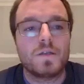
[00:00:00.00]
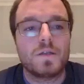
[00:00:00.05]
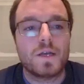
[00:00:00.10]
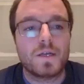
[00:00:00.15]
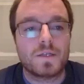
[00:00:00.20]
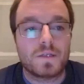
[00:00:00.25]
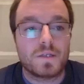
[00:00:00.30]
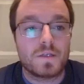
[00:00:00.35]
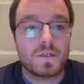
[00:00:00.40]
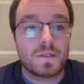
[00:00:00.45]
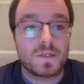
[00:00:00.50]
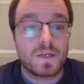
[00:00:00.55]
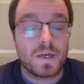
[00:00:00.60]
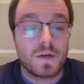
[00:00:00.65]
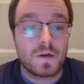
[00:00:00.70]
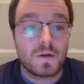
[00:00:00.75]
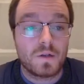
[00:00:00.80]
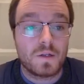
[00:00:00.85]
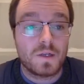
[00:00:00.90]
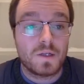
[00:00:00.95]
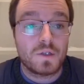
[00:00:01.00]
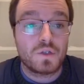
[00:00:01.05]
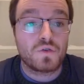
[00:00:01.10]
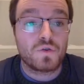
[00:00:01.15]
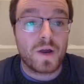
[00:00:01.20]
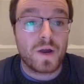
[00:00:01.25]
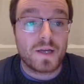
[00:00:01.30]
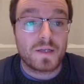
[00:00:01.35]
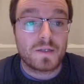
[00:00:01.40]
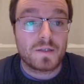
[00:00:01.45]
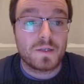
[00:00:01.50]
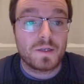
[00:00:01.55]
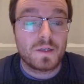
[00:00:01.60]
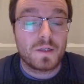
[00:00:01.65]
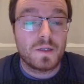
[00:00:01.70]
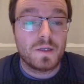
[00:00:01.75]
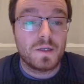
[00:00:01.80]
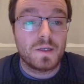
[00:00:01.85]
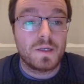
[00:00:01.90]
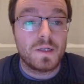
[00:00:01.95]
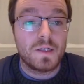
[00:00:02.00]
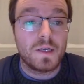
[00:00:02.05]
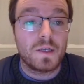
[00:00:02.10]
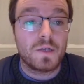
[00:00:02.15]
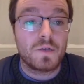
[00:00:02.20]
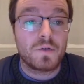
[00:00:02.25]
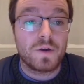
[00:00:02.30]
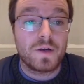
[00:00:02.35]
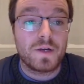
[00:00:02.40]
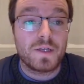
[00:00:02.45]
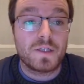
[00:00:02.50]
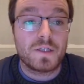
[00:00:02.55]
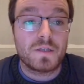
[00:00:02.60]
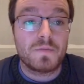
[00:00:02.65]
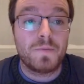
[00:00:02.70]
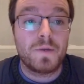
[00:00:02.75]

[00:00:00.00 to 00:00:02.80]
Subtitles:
necessarily drastically decrease,